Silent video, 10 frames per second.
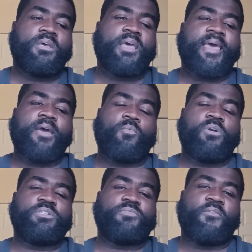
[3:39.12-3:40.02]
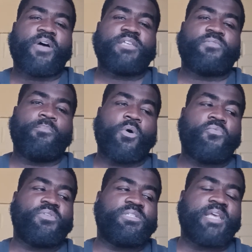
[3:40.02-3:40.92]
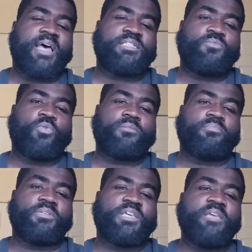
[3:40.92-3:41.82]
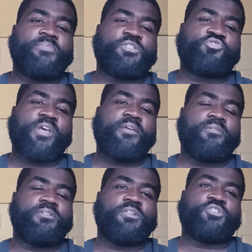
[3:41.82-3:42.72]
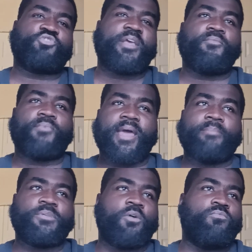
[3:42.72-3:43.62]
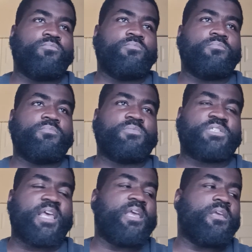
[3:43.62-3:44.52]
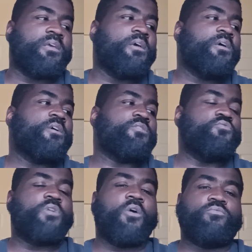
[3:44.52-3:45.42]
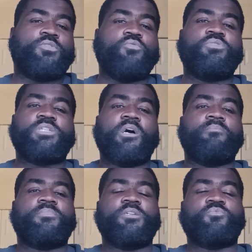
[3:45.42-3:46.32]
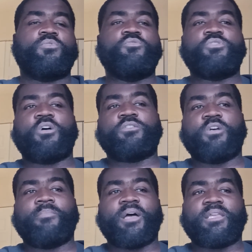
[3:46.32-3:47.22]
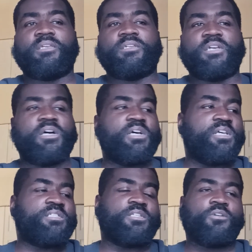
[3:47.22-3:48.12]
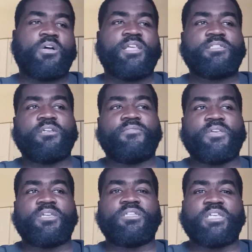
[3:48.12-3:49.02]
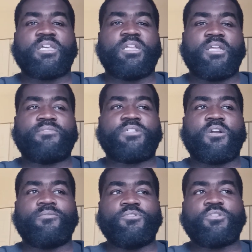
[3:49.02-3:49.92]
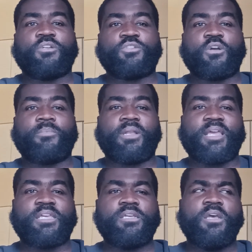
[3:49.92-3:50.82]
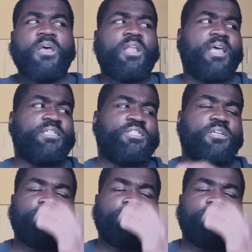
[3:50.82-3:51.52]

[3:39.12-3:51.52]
had words of advice for both of these guys. He wanted them to keep it straight, the straight rap. Don't say you gonna do something, because when you start talking about guns and all that stuff, it could take a left turn. You start talking about like Jim